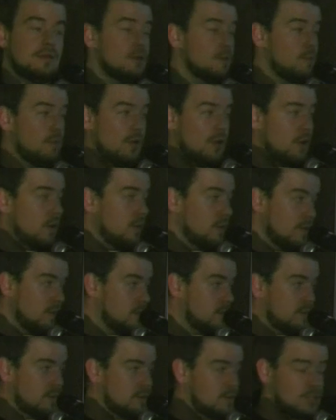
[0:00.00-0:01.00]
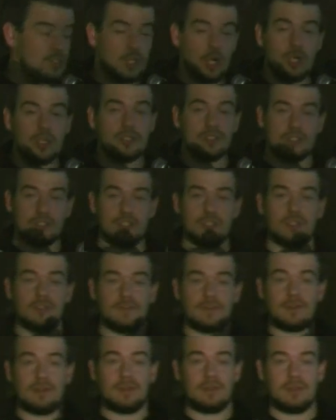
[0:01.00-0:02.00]
Your boy who took the
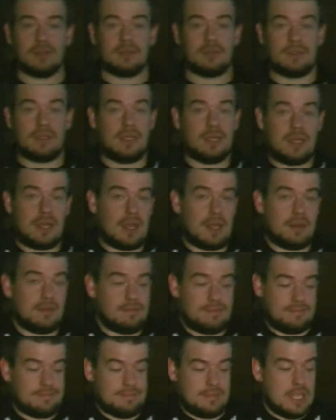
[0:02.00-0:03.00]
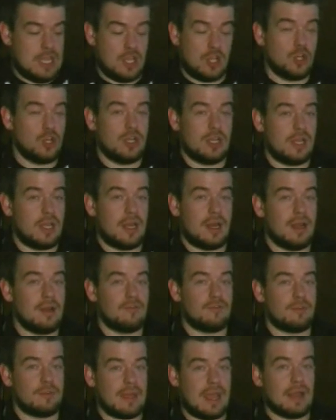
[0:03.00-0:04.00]
server, he got he couldn't get
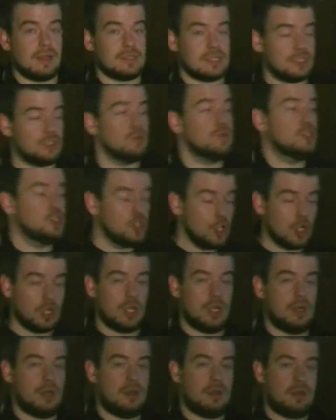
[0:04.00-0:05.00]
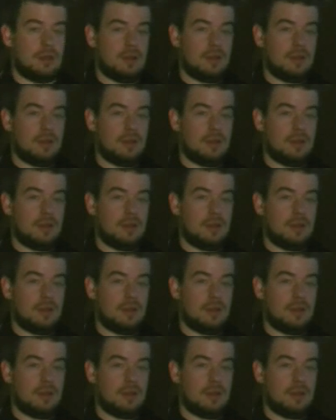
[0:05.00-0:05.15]
in from the outside, so he took it.